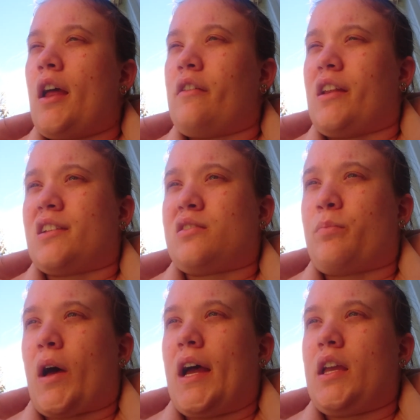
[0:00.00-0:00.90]

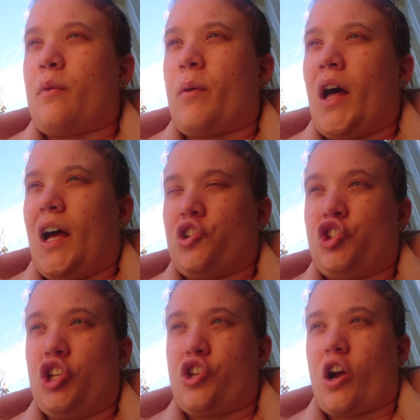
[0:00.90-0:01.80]
Despite your past,
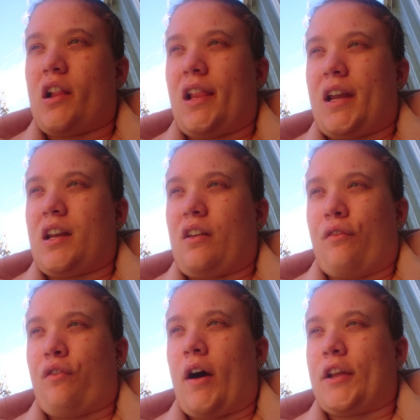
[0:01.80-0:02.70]
you don't let it
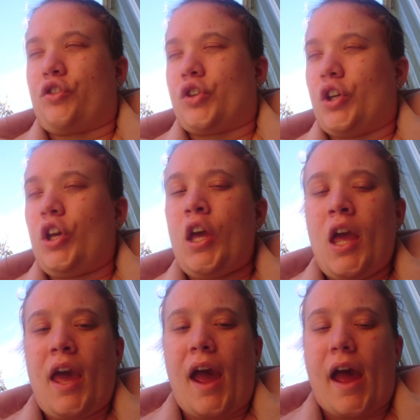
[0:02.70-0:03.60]
define you.
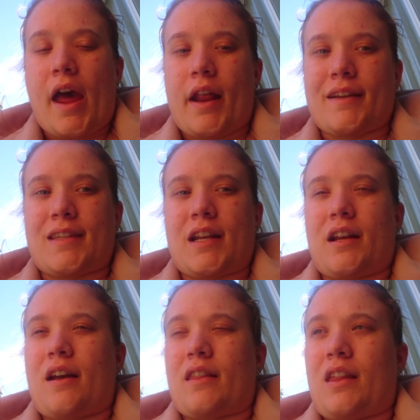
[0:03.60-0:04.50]
And I said
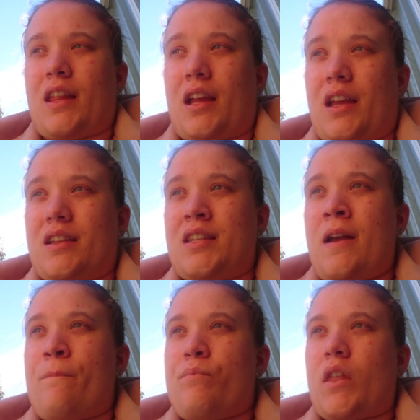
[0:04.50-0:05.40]
another thing is,
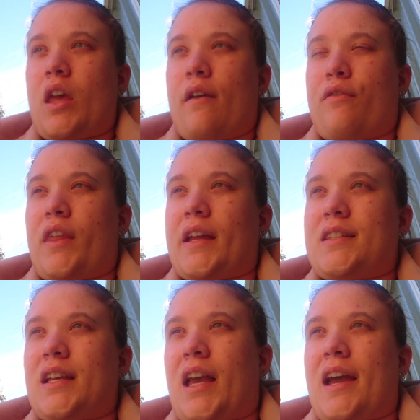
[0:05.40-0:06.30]
if that's
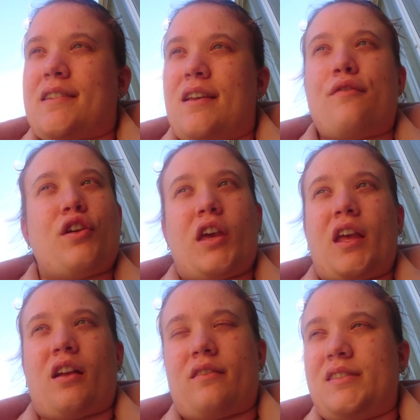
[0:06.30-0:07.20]
the case, if you
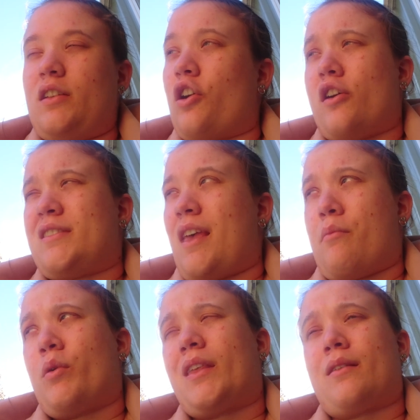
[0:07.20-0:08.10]
can go sleep
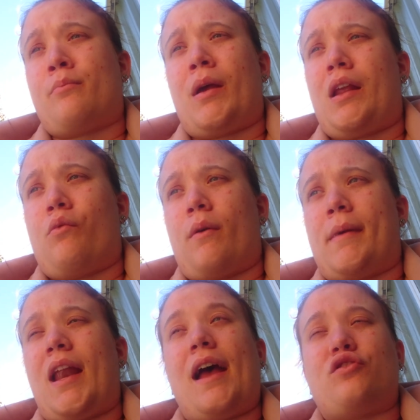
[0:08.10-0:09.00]
with as many
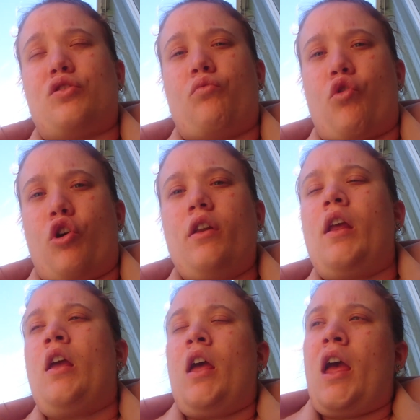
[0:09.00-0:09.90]
women as you want,
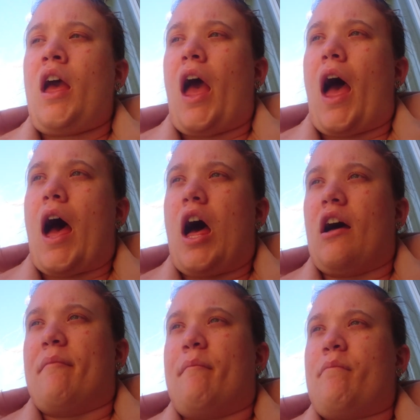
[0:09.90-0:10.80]

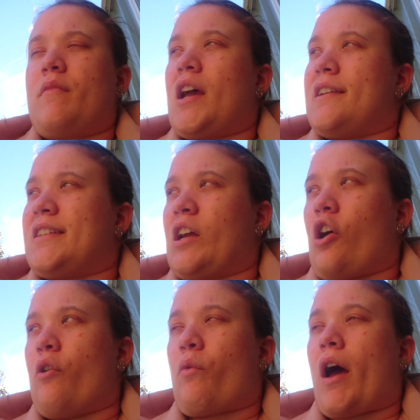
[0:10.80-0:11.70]
I said
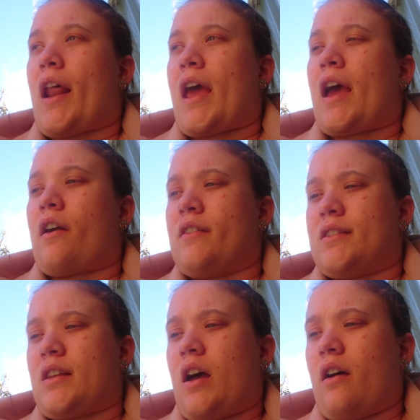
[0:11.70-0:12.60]
go right ahead,
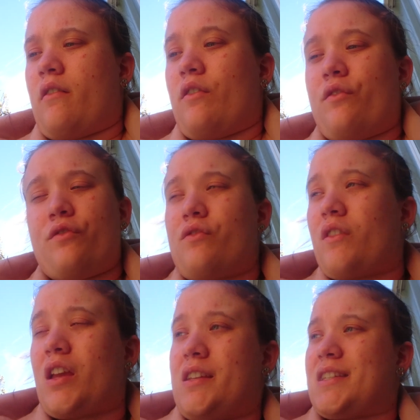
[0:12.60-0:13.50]
because
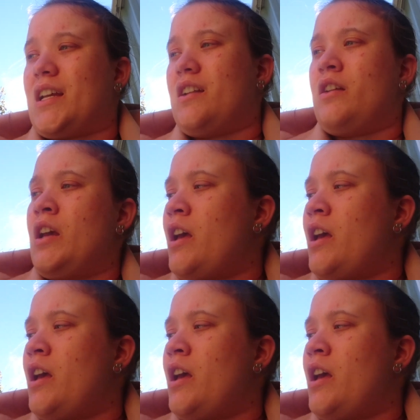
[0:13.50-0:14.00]
I said